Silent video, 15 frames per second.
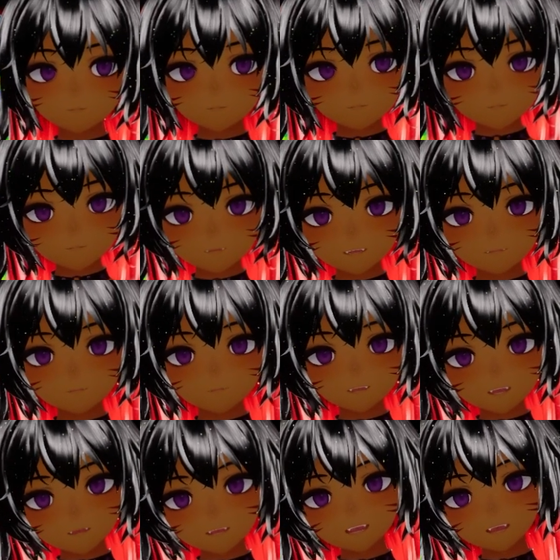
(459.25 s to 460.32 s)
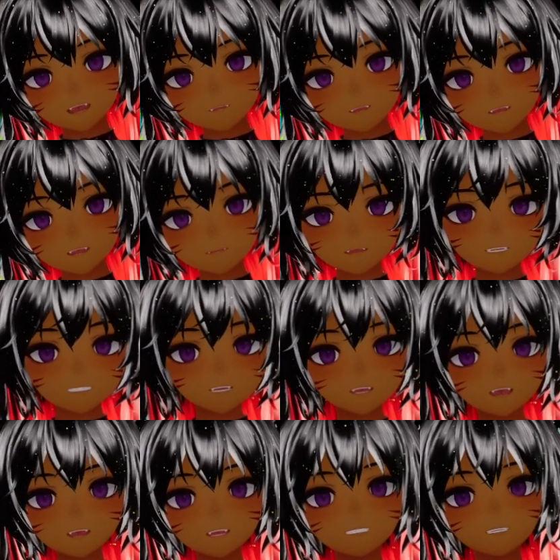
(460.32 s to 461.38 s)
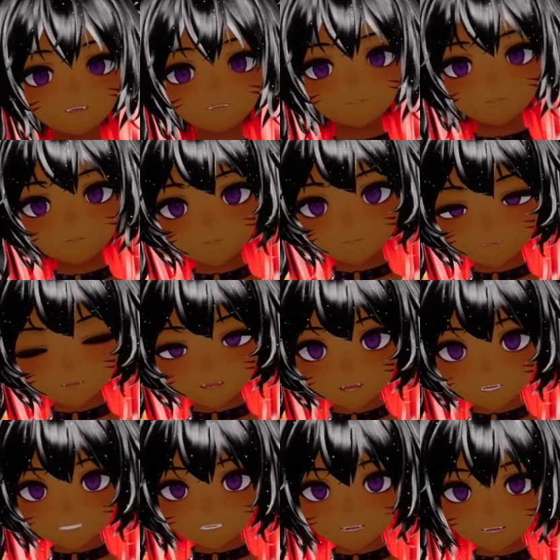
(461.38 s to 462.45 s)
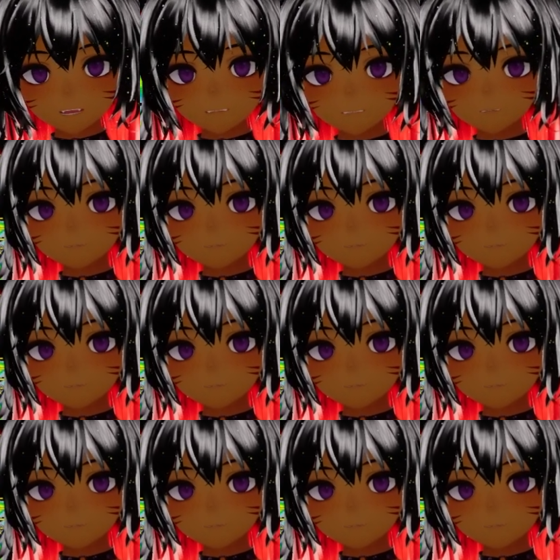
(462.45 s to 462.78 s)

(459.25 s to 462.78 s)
So the paramount key message here is be safe,